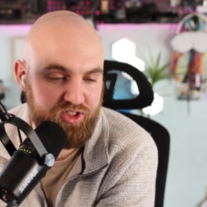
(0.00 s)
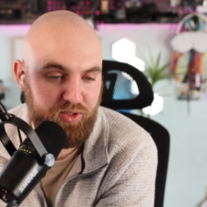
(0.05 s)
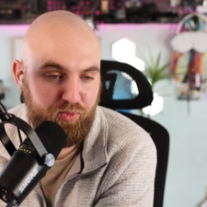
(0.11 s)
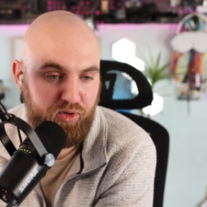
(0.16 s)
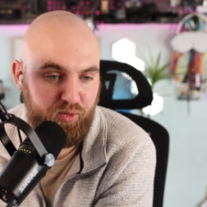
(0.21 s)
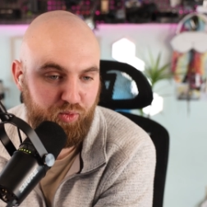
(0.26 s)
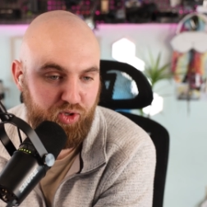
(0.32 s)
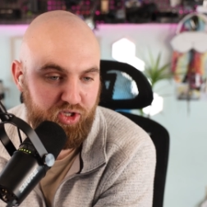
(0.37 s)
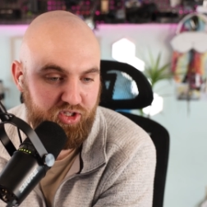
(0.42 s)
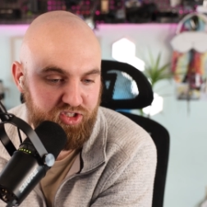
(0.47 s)

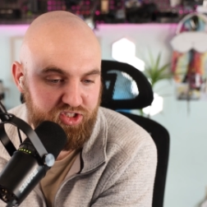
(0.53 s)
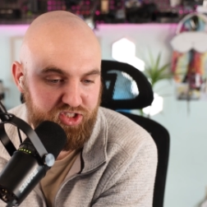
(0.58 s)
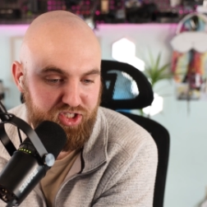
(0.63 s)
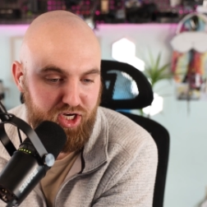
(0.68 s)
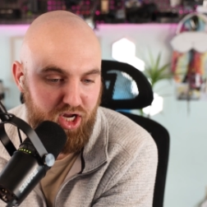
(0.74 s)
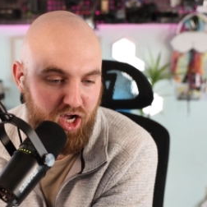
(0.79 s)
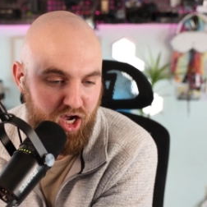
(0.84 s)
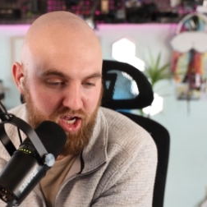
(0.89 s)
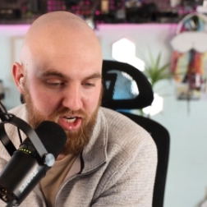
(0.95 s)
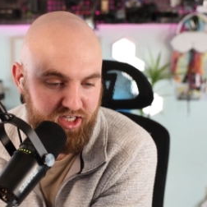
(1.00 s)
where there's
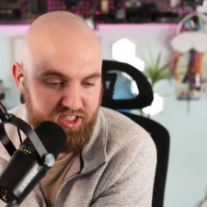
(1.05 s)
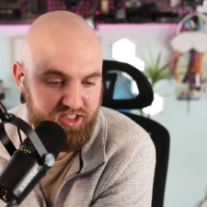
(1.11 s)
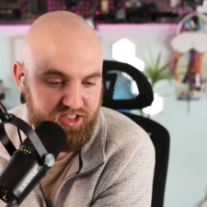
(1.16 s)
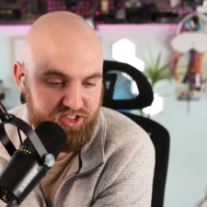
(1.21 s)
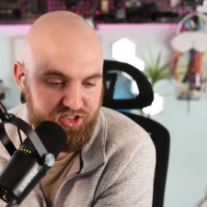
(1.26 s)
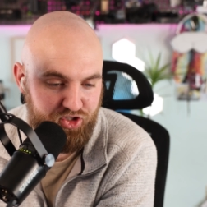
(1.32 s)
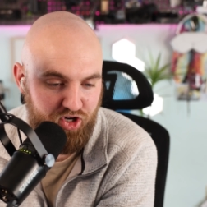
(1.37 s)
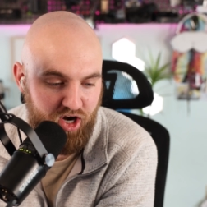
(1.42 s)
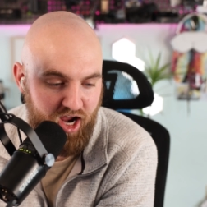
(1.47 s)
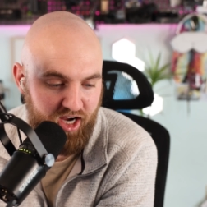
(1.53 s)
not
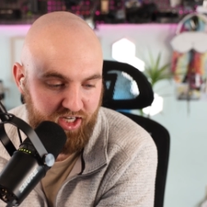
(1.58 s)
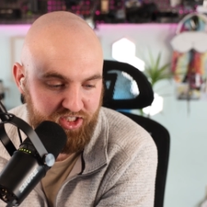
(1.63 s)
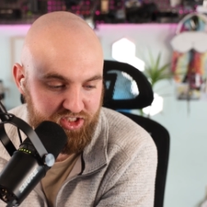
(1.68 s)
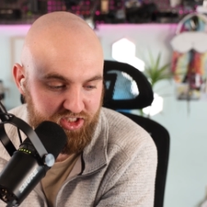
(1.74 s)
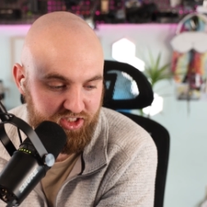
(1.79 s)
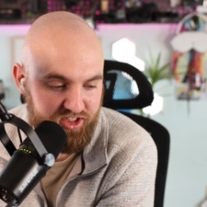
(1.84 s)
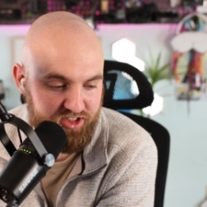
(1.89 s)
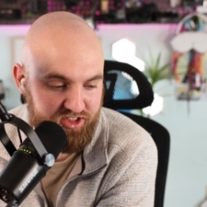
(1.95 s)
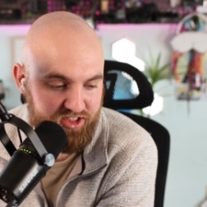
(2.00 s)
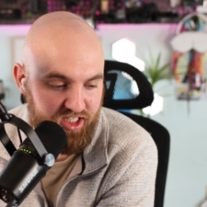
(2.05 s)

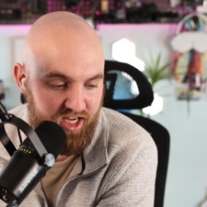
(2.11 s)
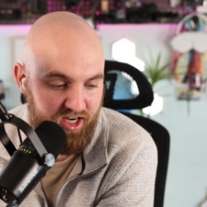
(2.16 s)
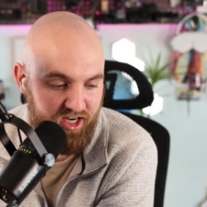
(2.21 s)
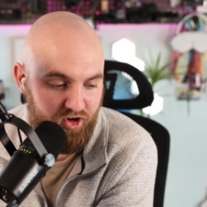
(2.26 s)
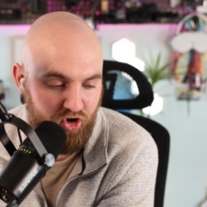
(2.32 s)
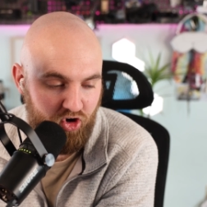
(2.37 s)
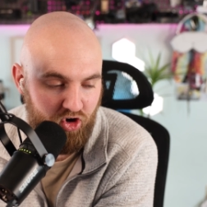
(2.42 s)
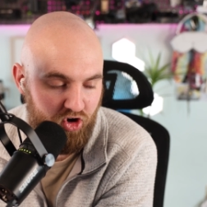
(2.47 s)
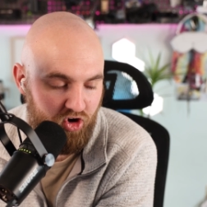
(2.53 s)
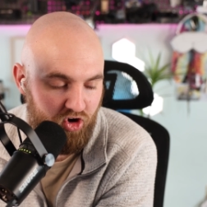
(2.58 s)
distractions at
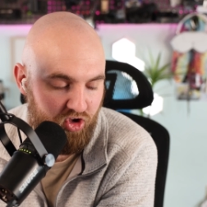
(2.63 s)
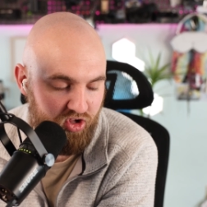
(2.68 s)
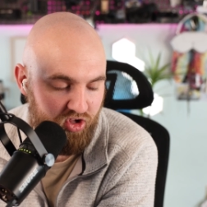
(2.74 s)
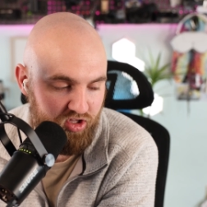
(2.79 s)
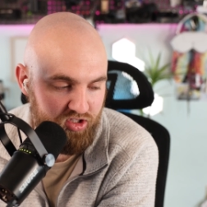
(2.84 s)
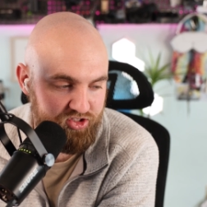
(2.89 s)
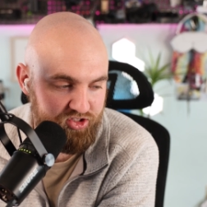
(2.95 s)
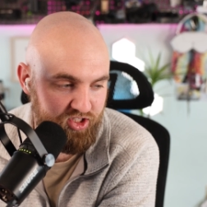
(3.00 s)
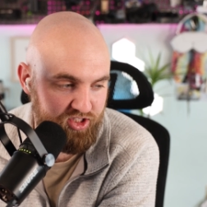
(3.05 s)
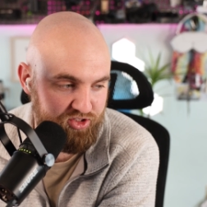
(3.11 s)
all.
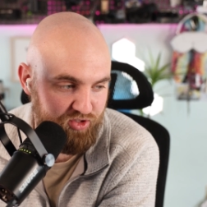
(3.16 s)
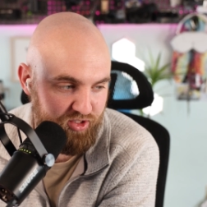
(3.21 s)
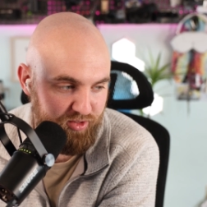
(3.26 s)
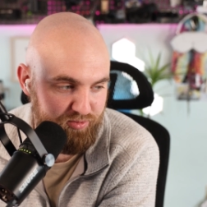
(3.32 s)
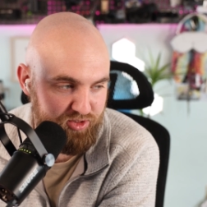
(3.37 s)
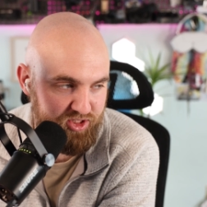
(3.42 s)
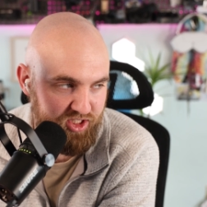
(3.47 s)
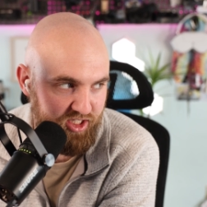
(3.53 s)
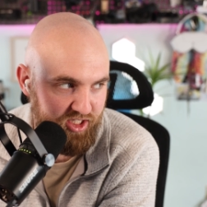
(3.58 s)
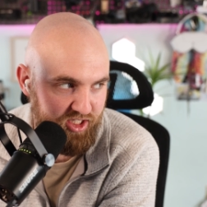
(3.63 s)
So that's why I'm
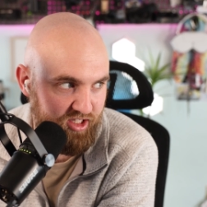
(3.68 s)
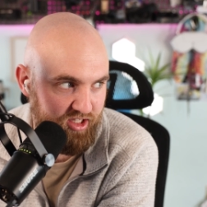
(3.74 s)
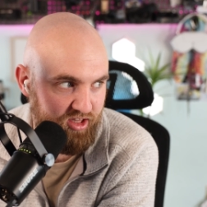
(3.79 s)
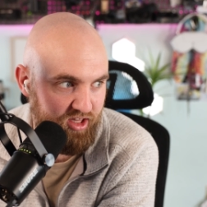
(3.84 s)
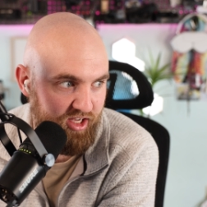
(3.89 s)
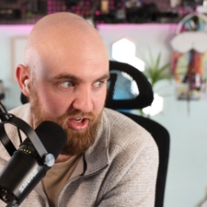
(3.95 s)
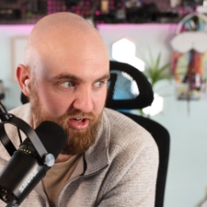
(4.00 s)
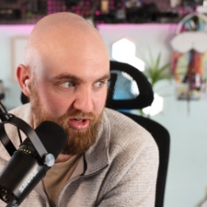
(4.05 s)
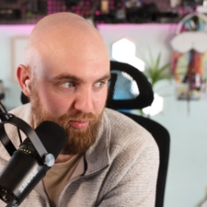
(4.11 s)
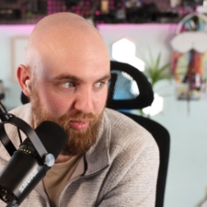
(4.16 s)
saying like
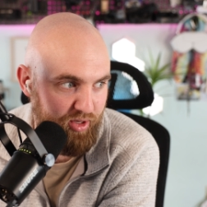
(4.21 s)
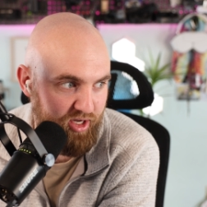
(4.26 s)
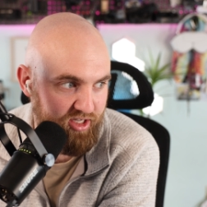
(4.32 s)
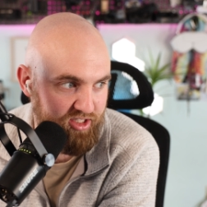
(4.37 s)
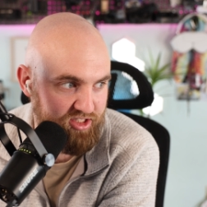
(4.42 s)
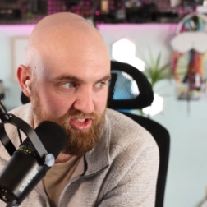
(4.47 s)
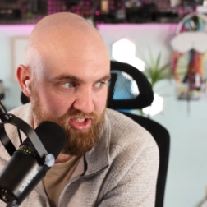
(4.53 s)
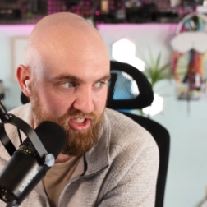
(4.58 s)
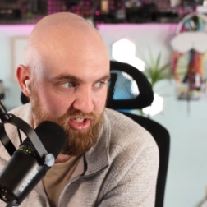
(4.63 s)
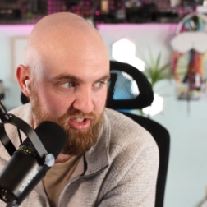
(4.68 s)
lay on a bed and
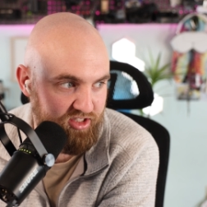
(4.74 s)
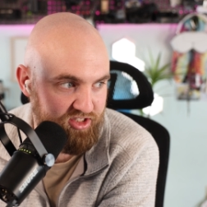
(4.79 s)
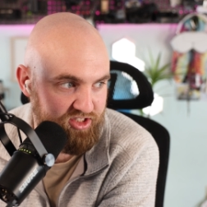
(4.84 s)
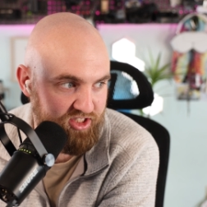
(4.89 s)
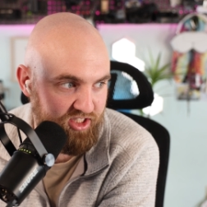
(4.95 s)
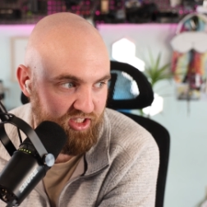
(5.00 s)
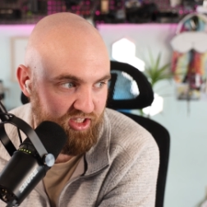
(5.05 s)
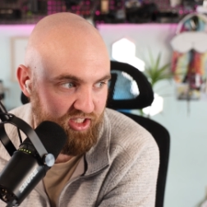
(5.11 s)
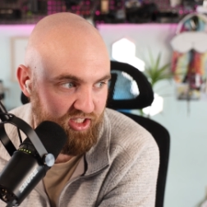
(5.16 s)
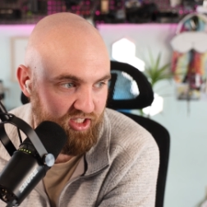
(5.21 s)
stare at a
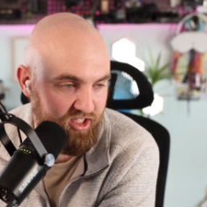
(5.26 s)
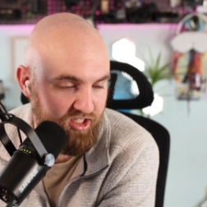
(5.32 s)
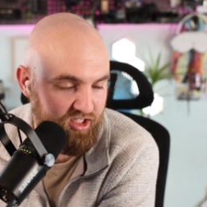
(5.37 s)
ceiling.